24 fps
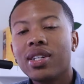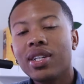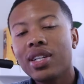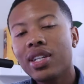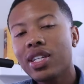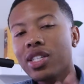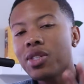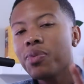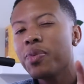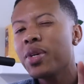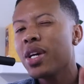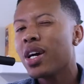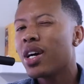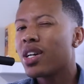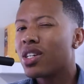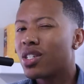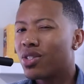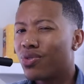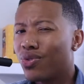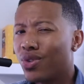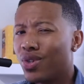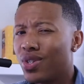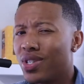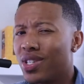now, let's be
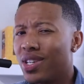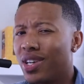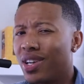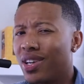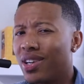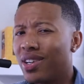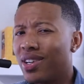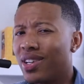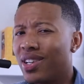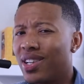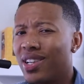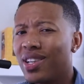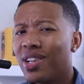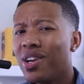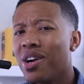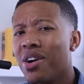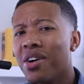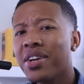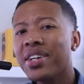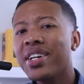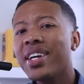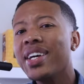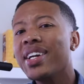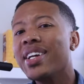honest for a second.
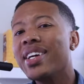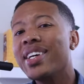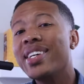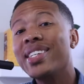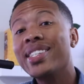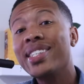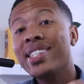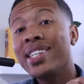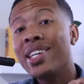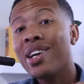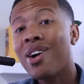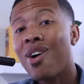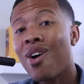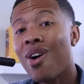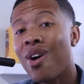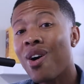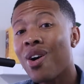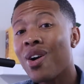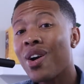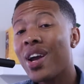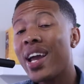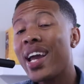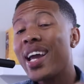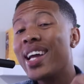Log data is the
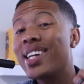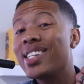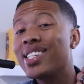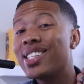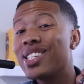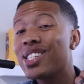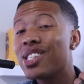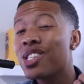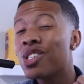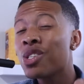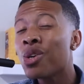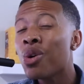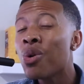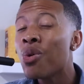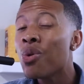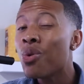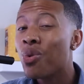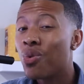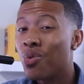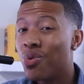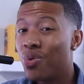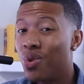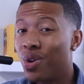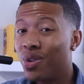heart and
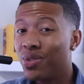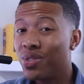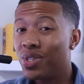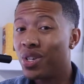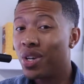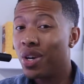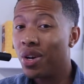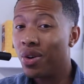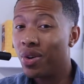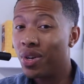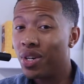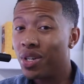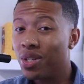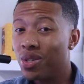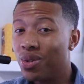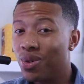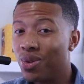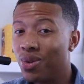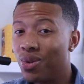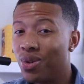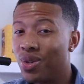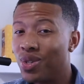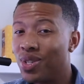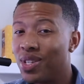soul of security
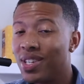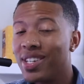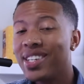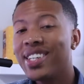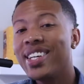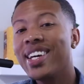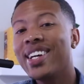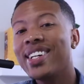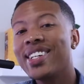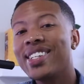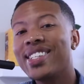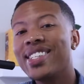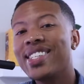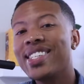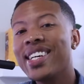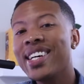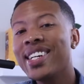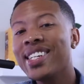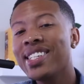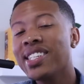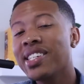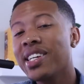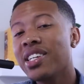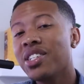tools. Yet, the
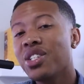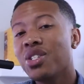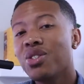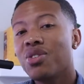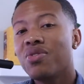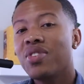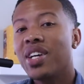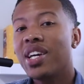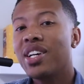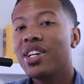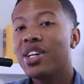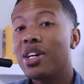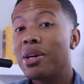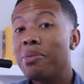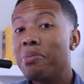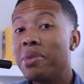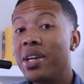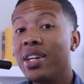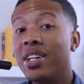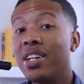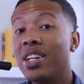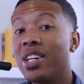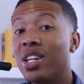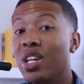sanitation of data could
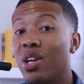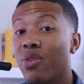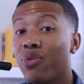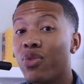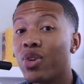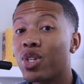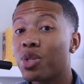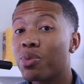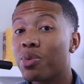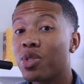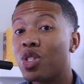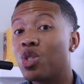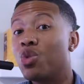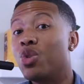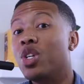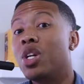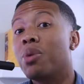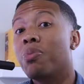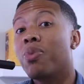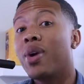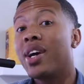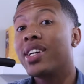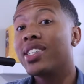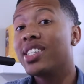mean the difference between
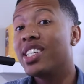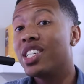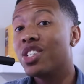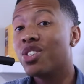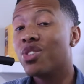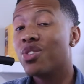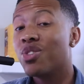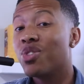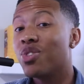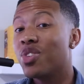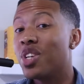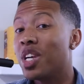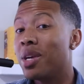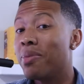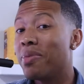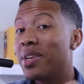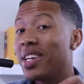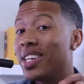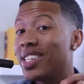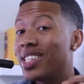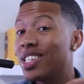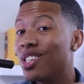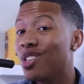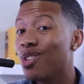a practitioner
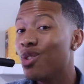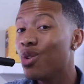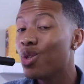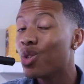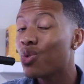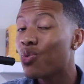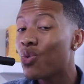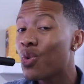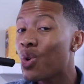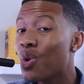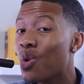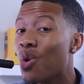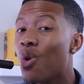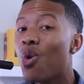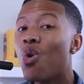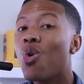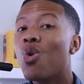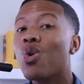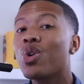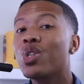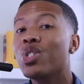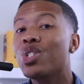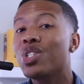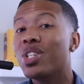deeming it useful
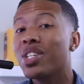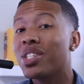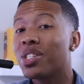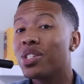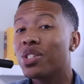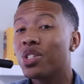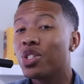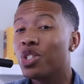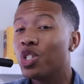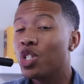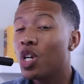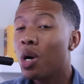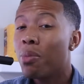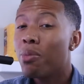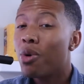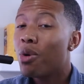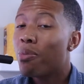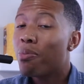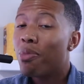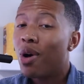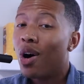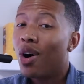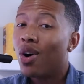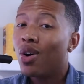or just a
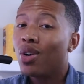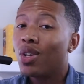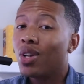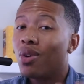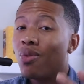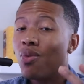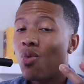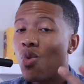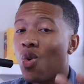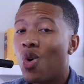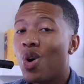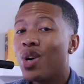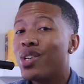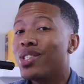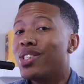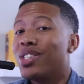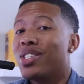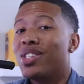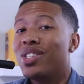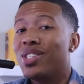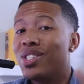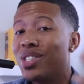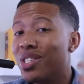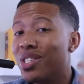jumbled ball of ones and